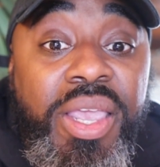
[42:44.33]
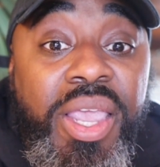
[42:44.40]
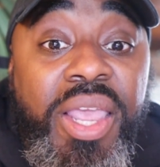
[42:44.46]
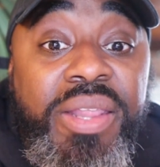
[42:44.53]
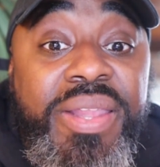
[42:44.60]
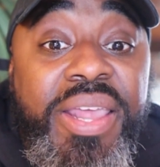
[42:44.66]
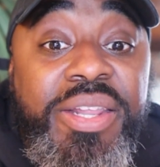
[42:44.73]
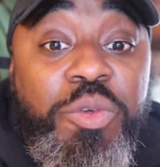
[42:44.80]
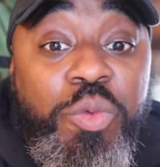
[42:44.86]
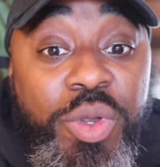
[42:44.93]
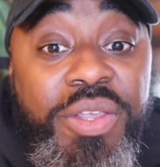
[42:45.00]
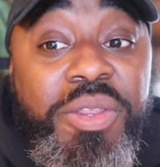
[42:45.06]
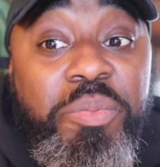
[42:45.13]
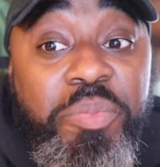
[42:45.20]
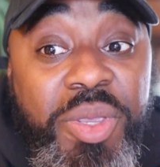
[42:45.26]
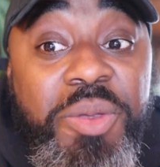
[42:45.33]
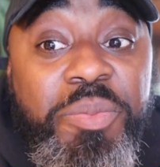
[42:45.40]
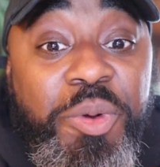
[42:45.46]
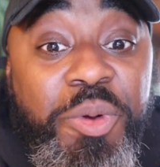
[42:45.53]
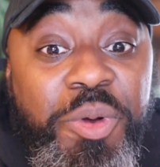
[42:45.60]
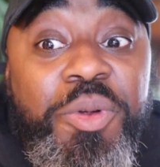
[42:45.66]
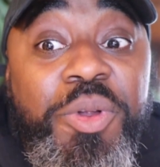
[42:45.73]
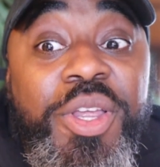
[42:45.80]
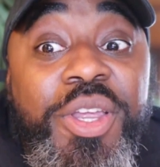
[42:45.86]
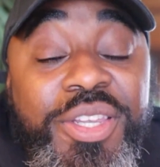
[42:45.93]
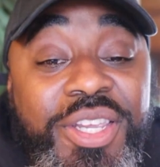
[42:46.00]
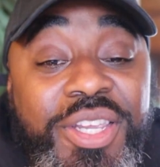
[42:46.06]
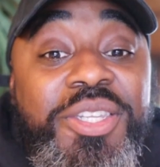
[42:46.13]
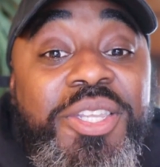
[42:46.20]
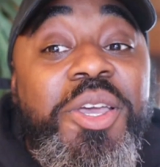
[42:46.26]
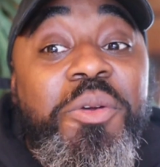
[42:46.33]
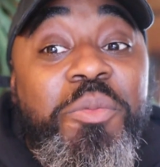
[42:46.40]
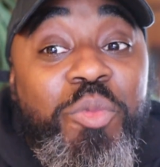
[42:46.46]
and that is we the people need to